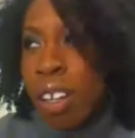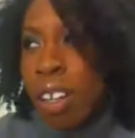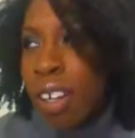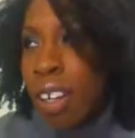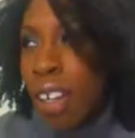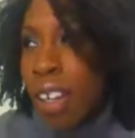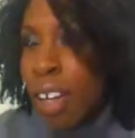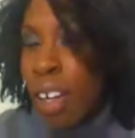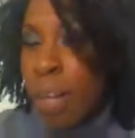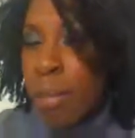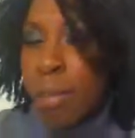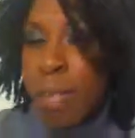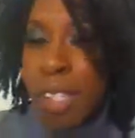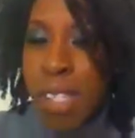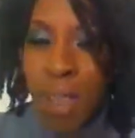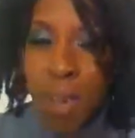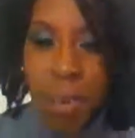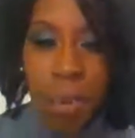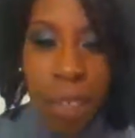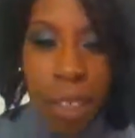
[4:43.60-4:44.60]
Glam
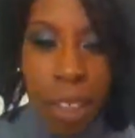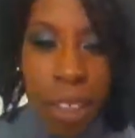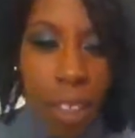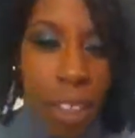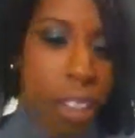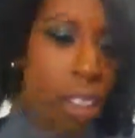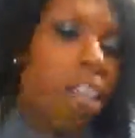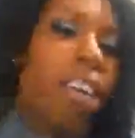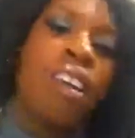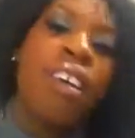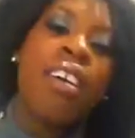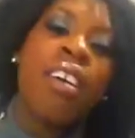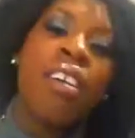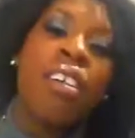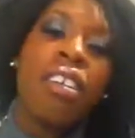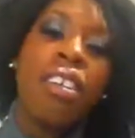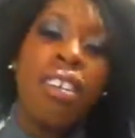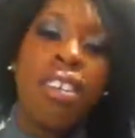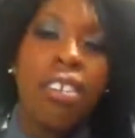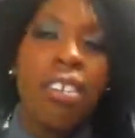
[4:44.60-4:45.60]
something.
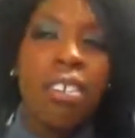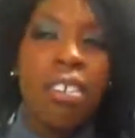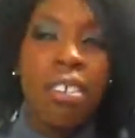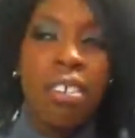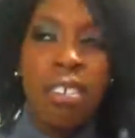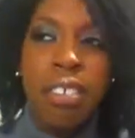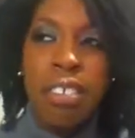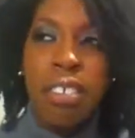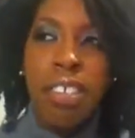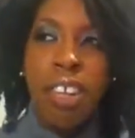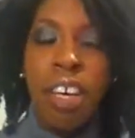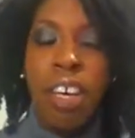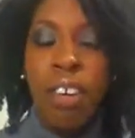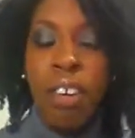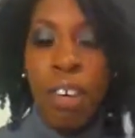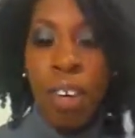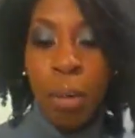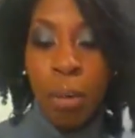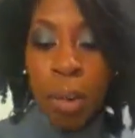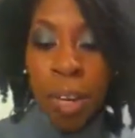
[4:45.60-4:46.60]
I
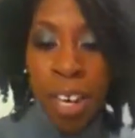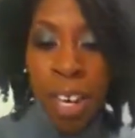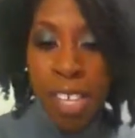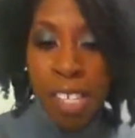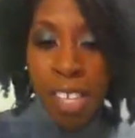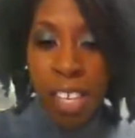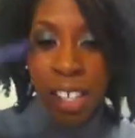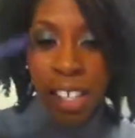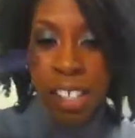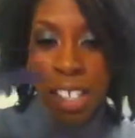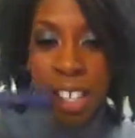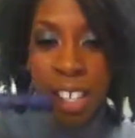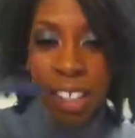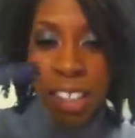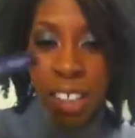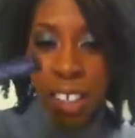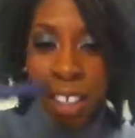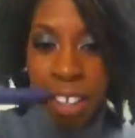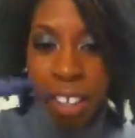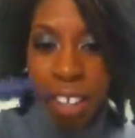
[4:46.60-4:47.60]
don't know, but it has like teeth
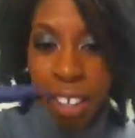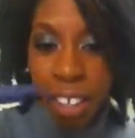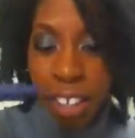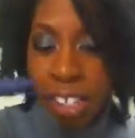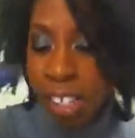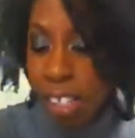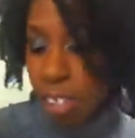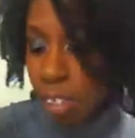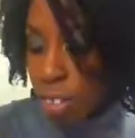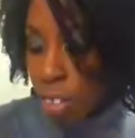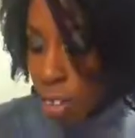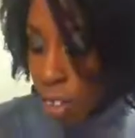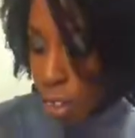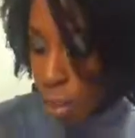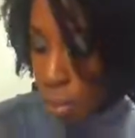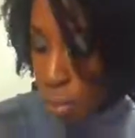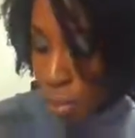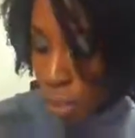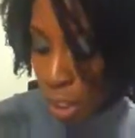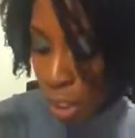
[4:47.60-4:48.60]
like this on the
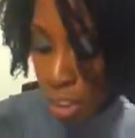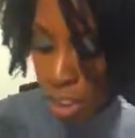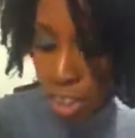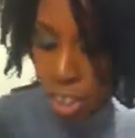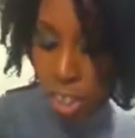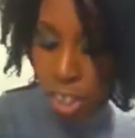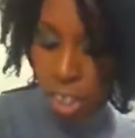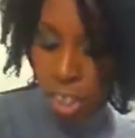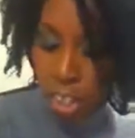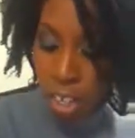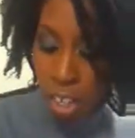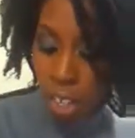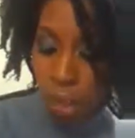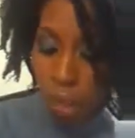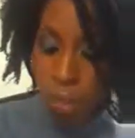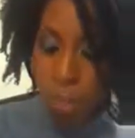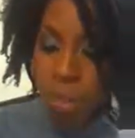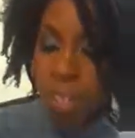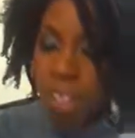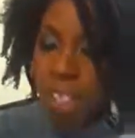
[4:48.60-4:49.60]
brush.
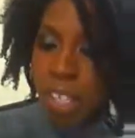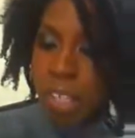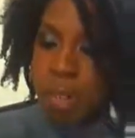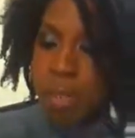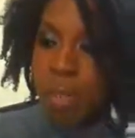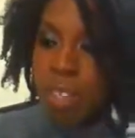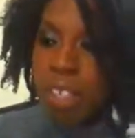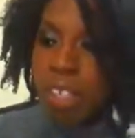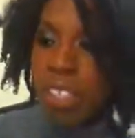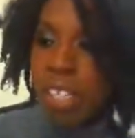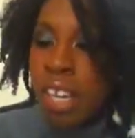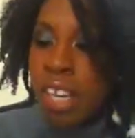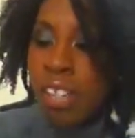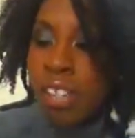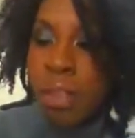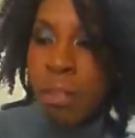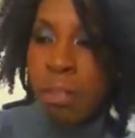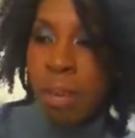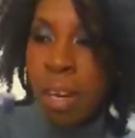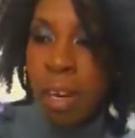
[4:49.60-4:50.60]
But this one is
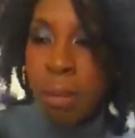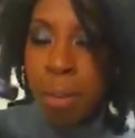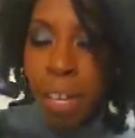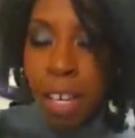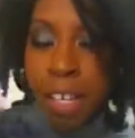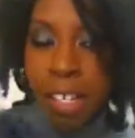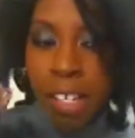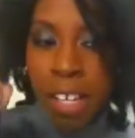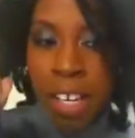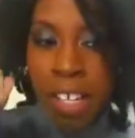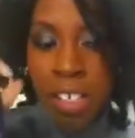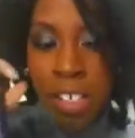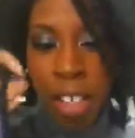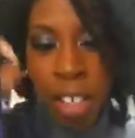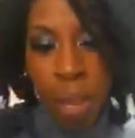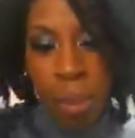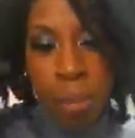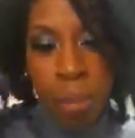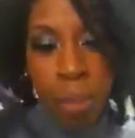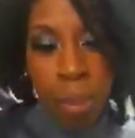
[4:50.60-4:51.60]
actually better because it
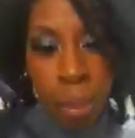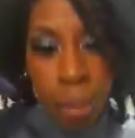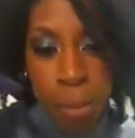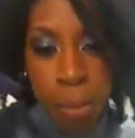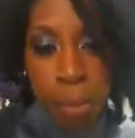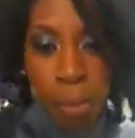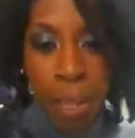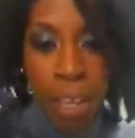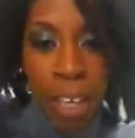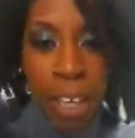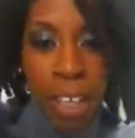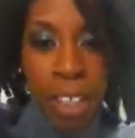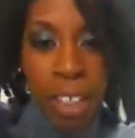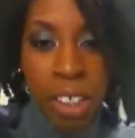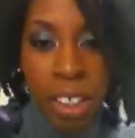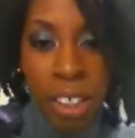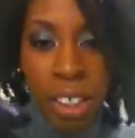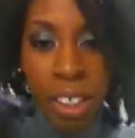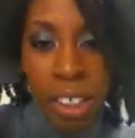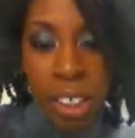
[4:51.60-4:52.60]
actually plumps my
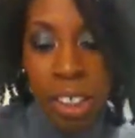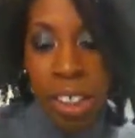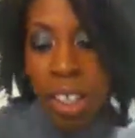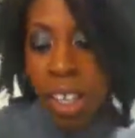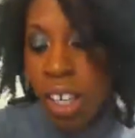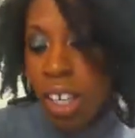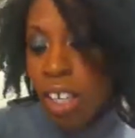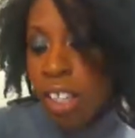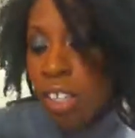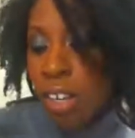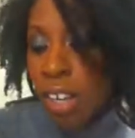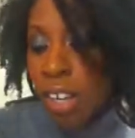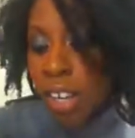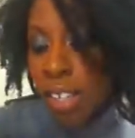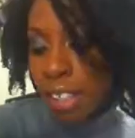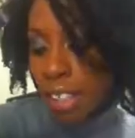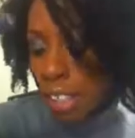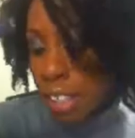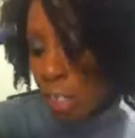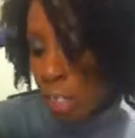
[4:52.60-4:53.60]
lashes. So I
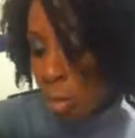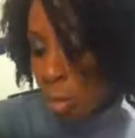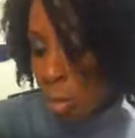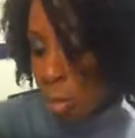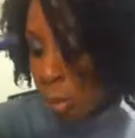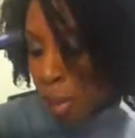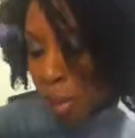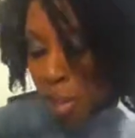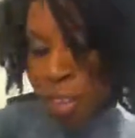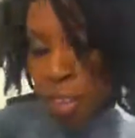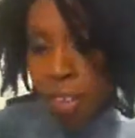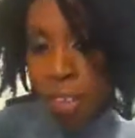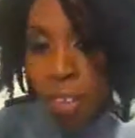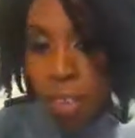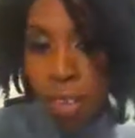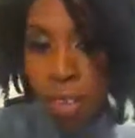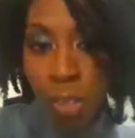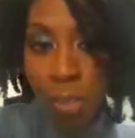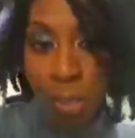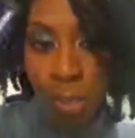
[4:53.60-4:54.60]
like this a little bit better, even
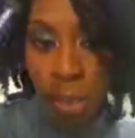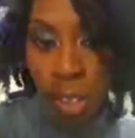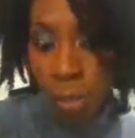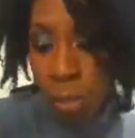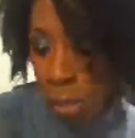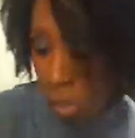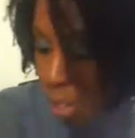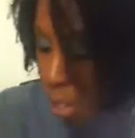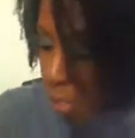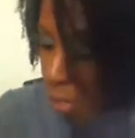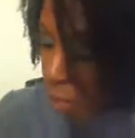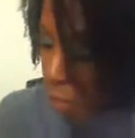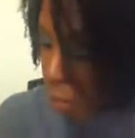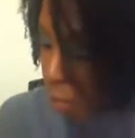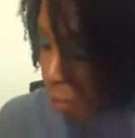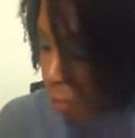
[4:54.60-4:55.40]
though it's more expensive.